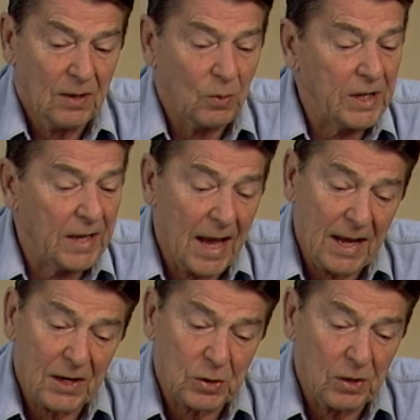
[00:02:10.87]
We
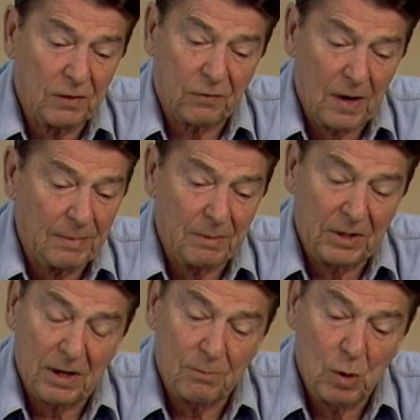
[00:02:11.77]
cannot turn from them
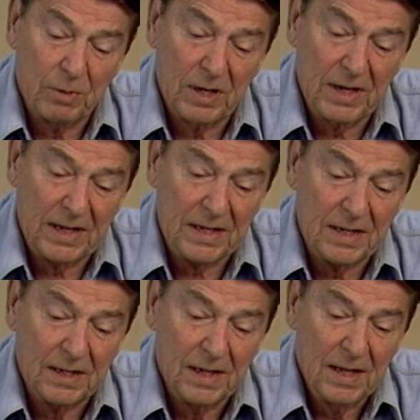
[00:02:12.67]
in their moment of need.